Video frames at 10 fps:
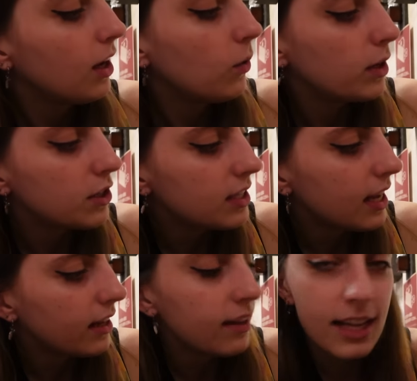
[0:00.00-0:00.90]
which
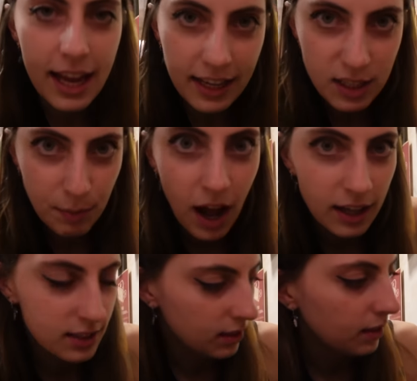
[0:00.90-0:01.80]
said the egg is
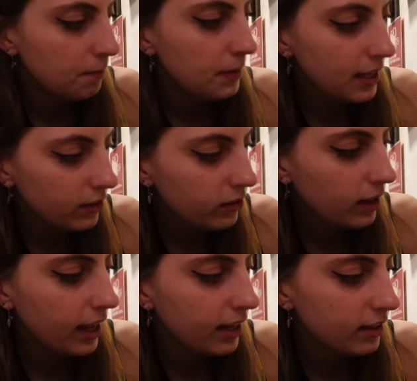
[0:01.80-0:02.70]
hard to peel
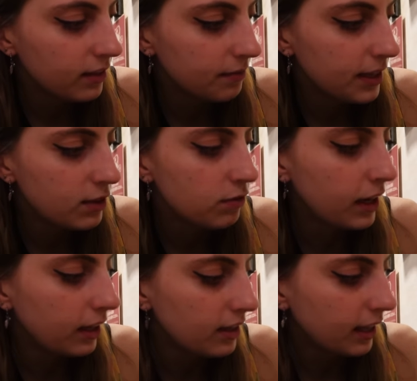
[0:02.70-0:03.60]
and it's
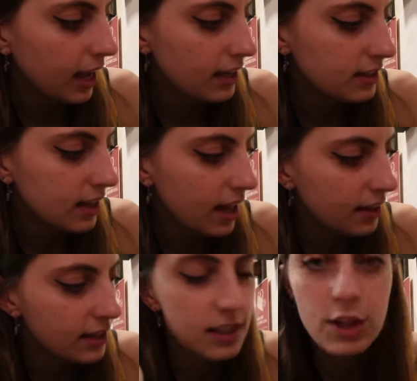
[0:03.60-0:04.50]
rarely the case that
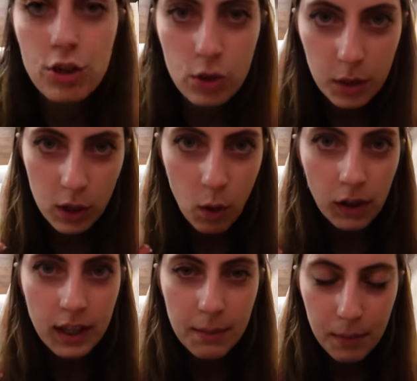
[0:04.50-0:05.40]
there's an issue with the
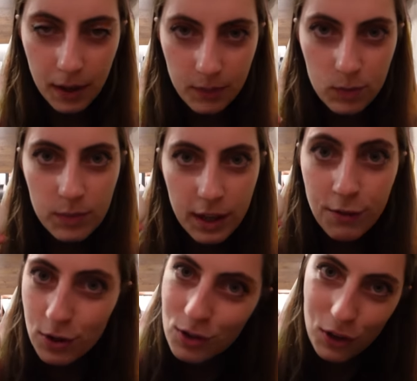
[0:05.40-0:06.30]
quality, but
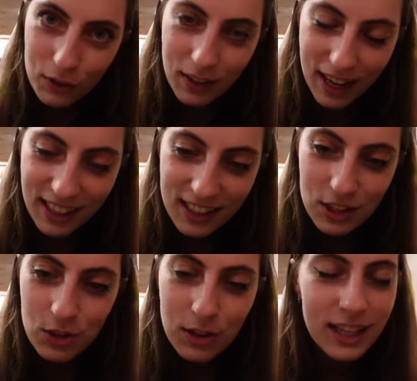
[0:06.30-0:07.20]
if you don't like it,
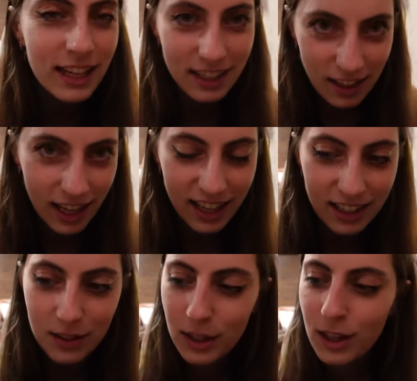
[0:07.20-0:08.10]
you can get another
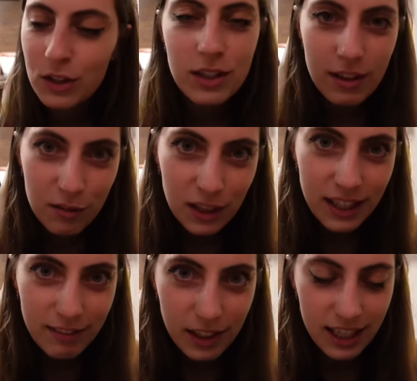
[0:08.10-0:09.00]
egg. So they're
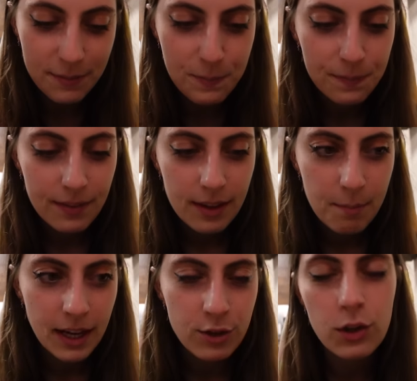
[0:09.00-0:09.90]
really, really
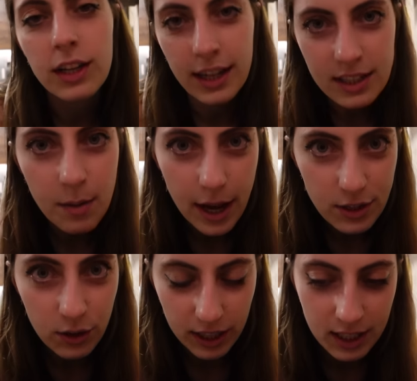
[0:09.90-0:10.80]
making sure the customer has
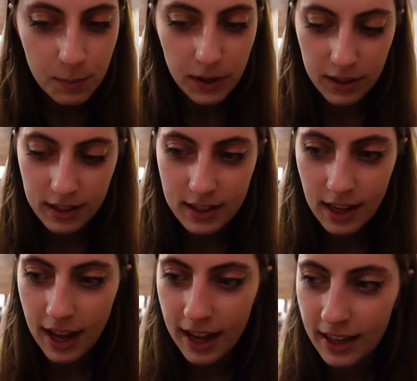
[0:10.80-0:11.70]
a good experience
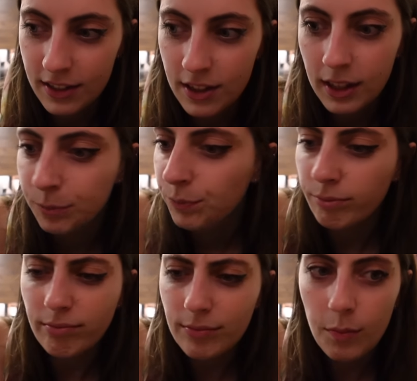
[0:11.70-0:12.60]
and
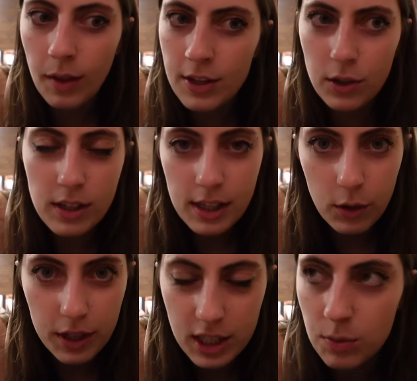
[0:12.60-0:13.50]
because honestly
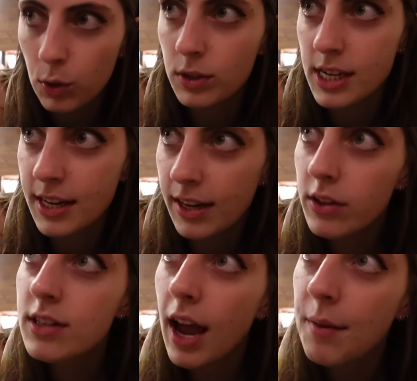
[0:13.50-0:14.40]
all these small
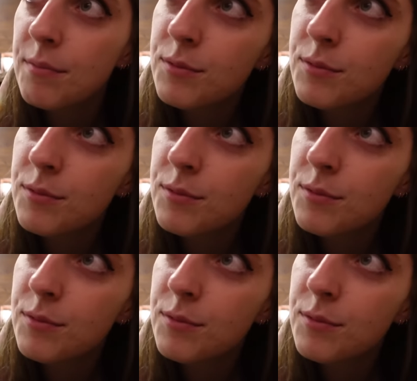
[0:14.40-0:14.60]
details. I'm